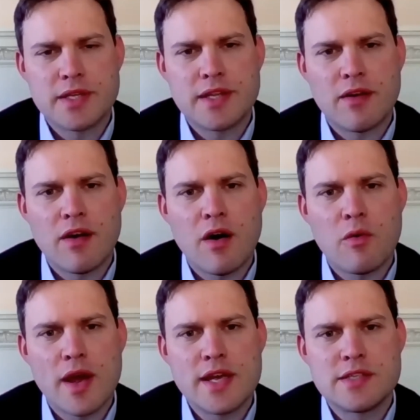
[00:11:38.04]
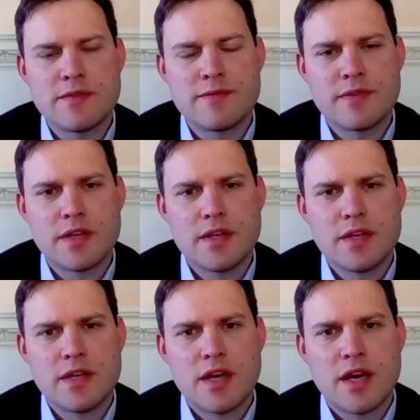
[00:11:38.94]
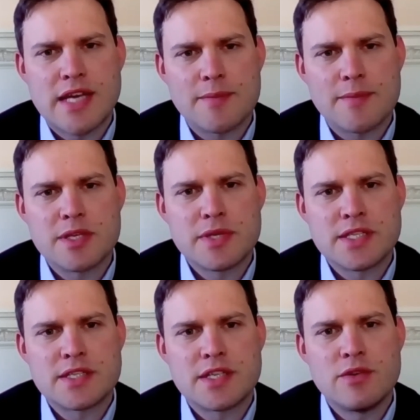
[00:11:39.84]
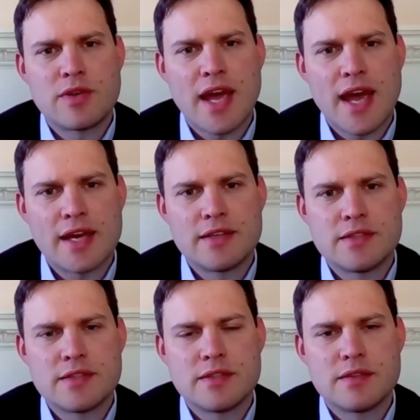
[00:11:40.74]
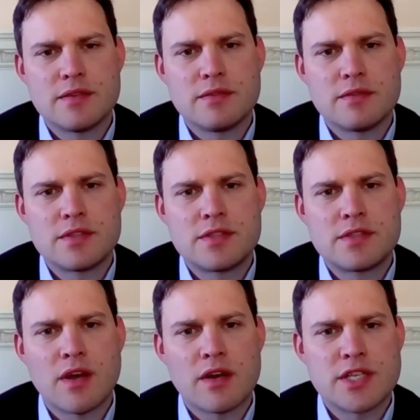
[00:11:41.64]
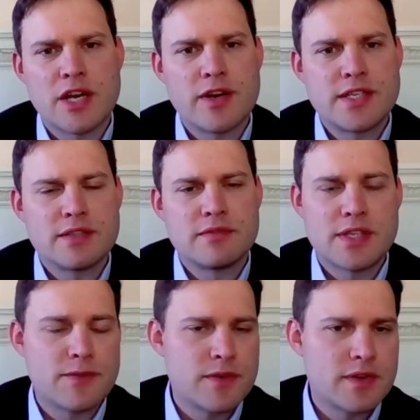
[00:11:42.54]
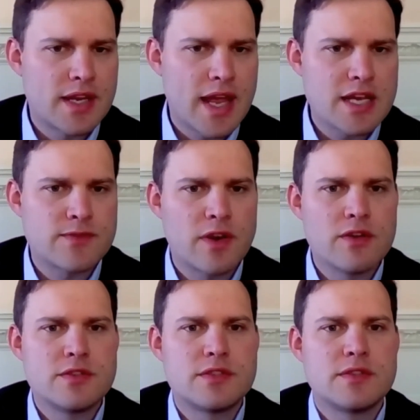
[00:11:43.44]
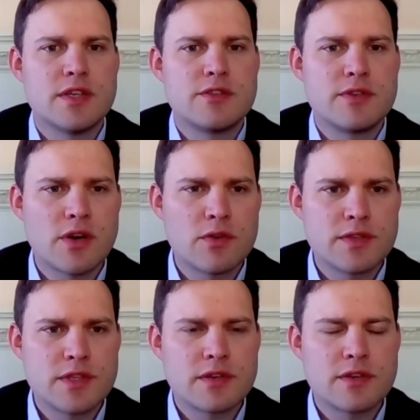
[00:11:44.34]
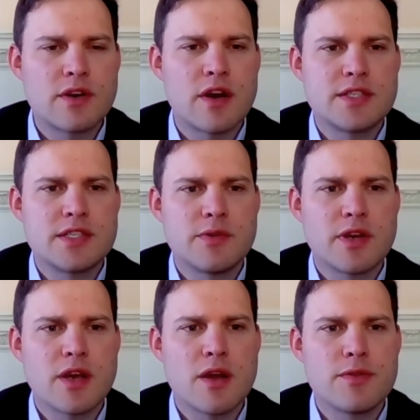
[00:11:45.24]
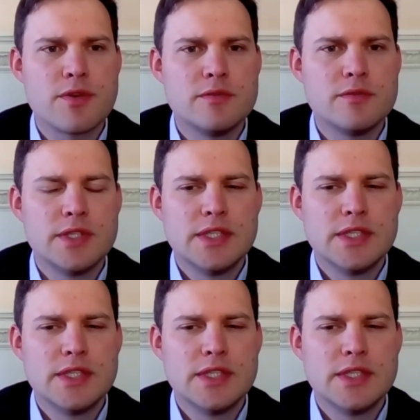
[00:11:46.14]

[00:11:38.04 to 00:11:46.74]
But there are ways of adapting business that you can start generating different cash flows as a result of the crisis we're going through.